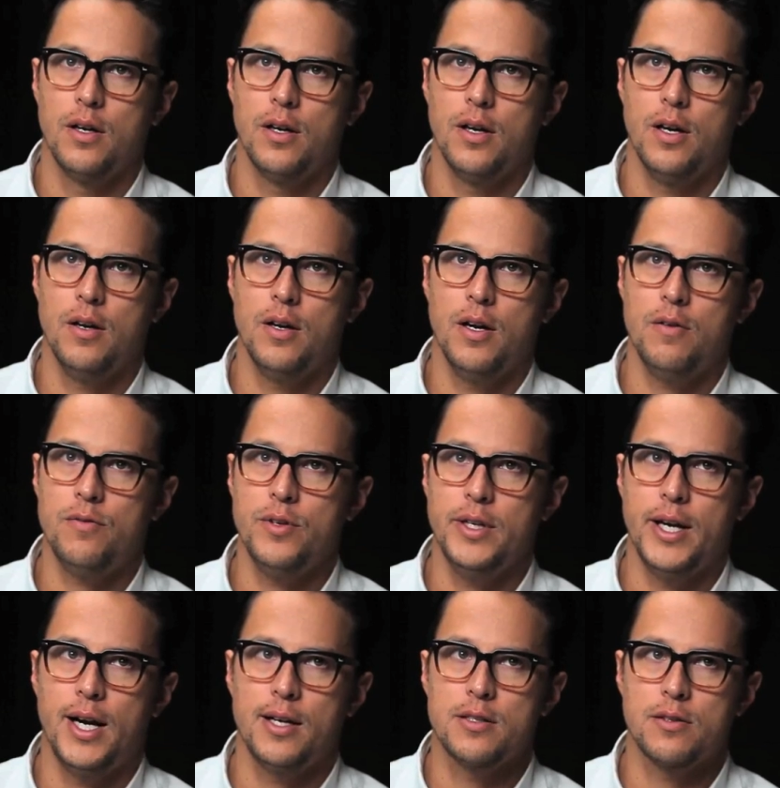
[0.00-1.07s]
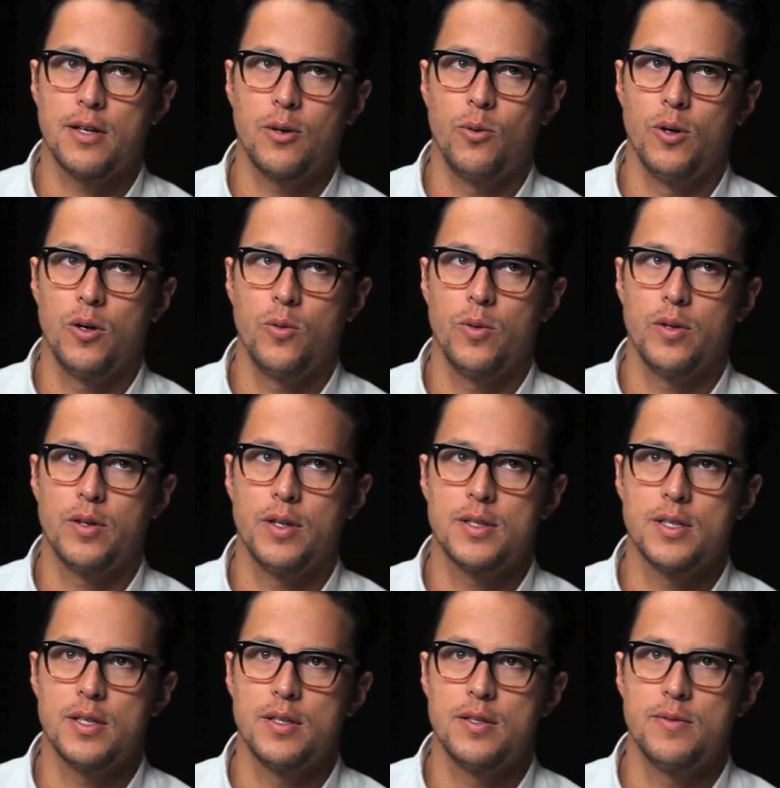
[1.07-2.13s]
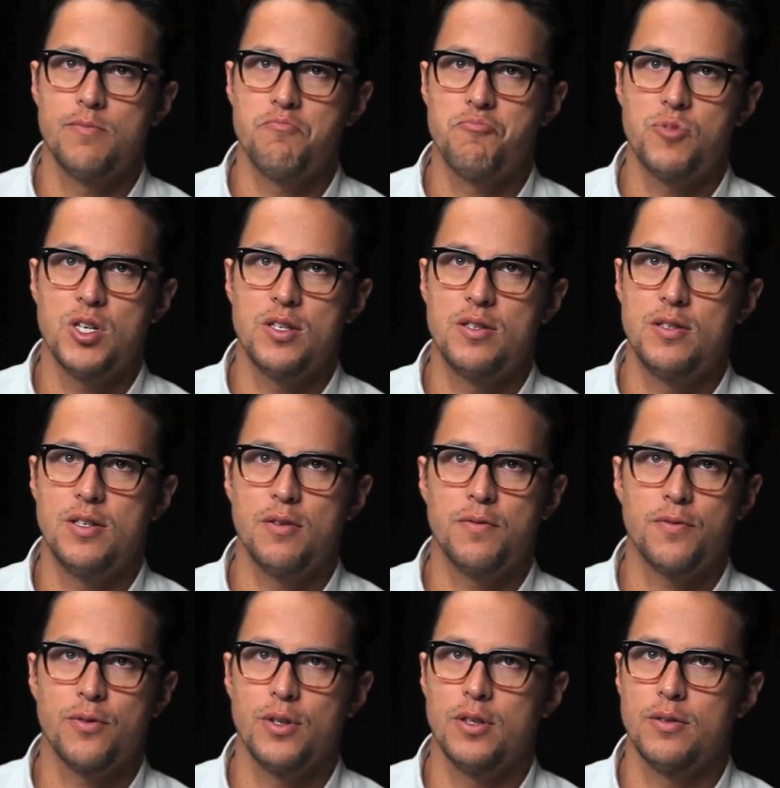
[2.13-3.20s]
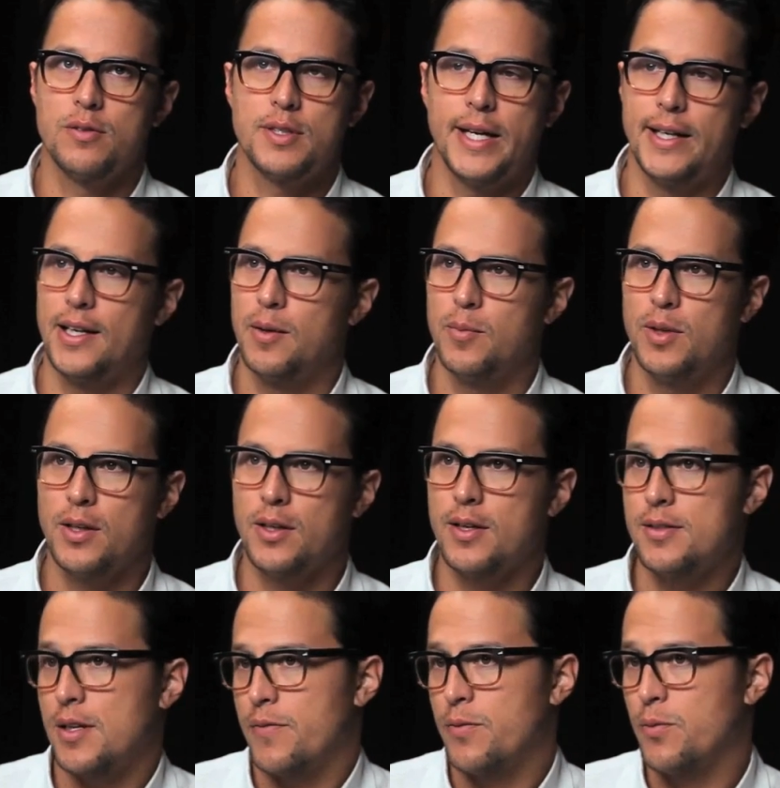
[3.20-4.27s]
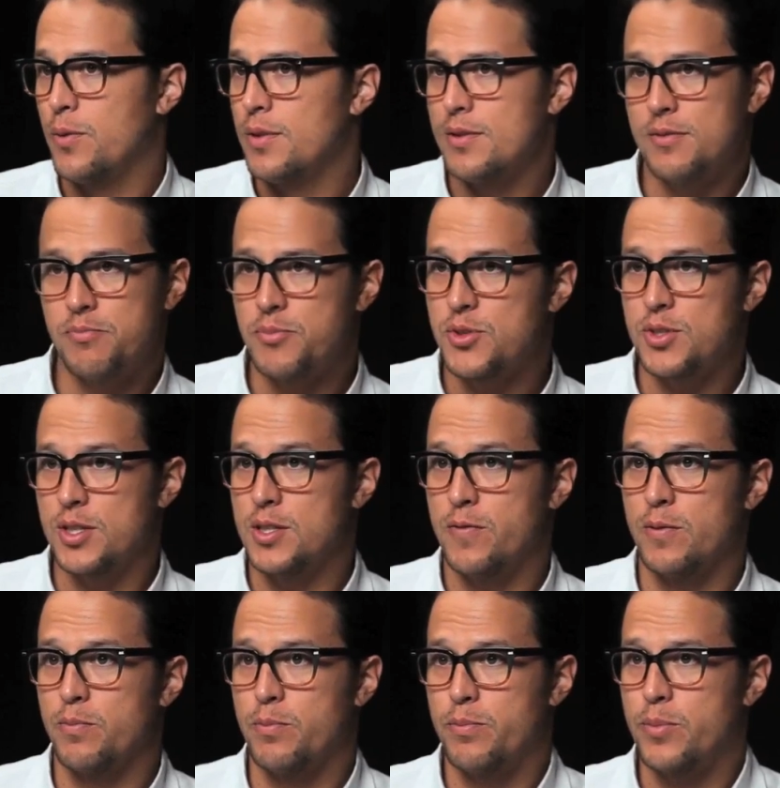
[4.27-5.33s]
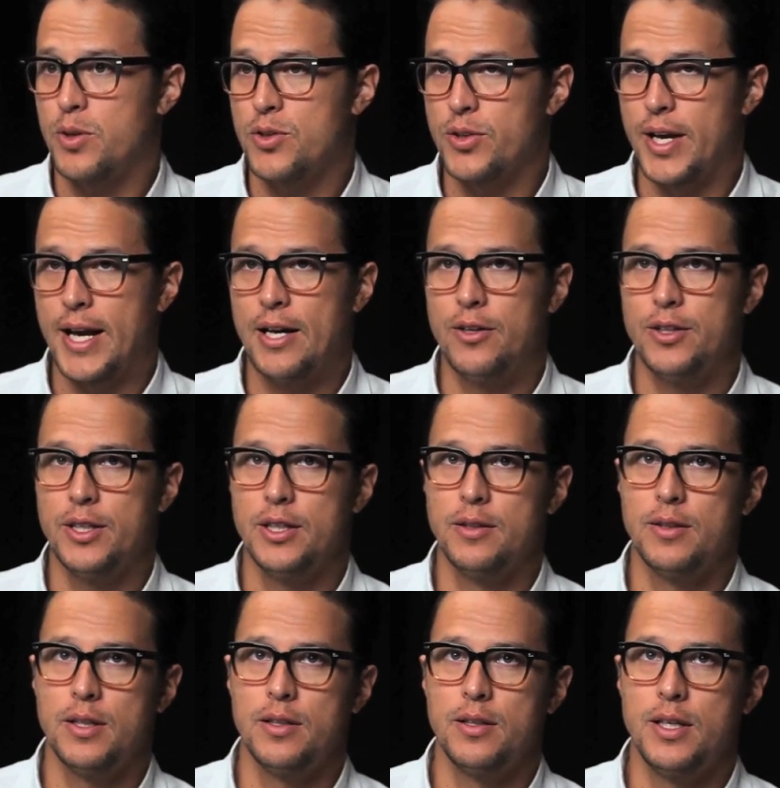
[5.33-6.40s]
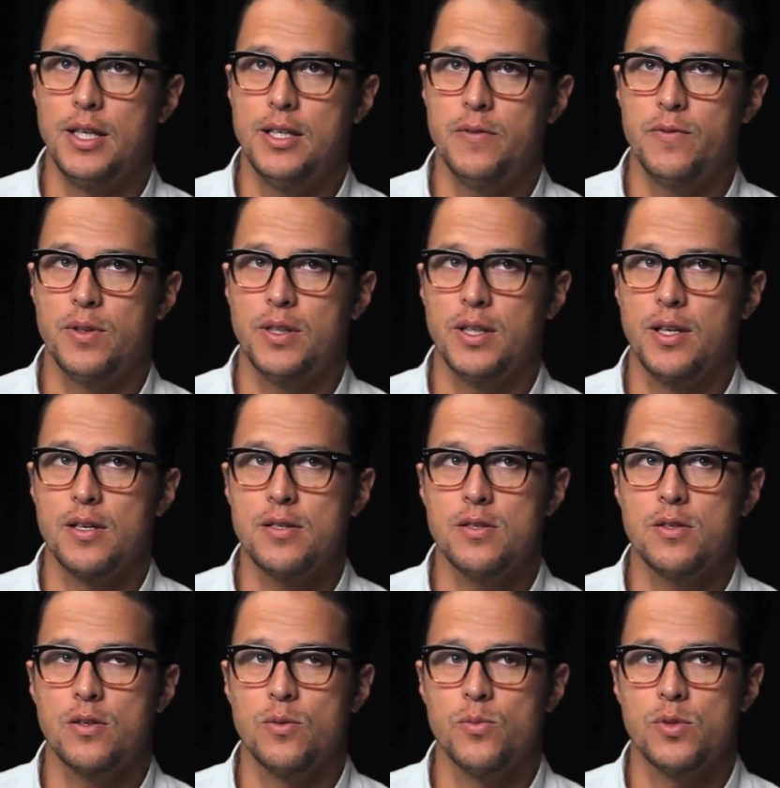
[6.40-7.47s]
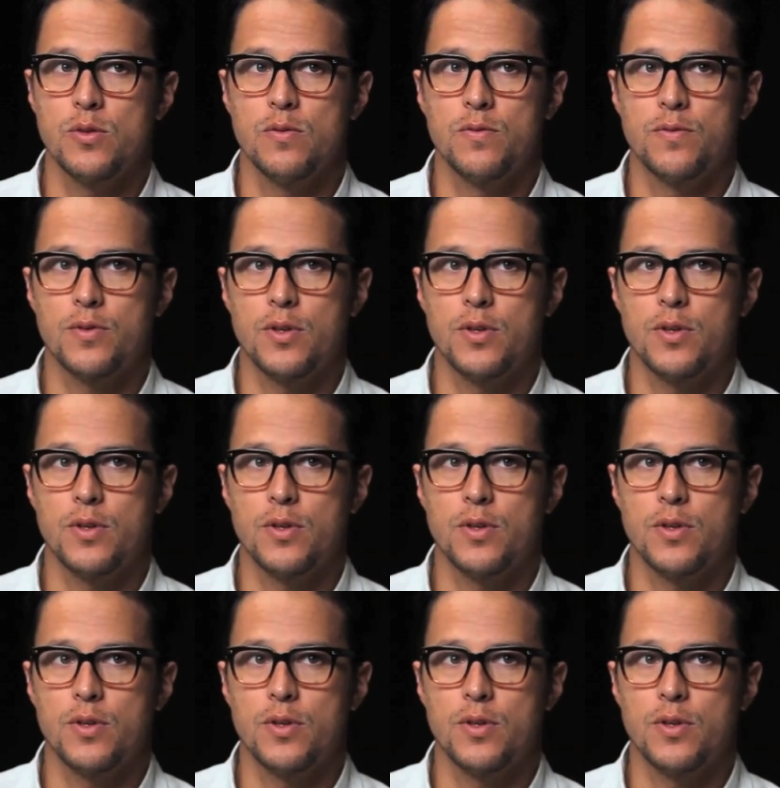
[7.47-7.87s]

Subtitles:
Every actor I work with, it's a different dynamic, because everyone's just a different personality and need different things in terms of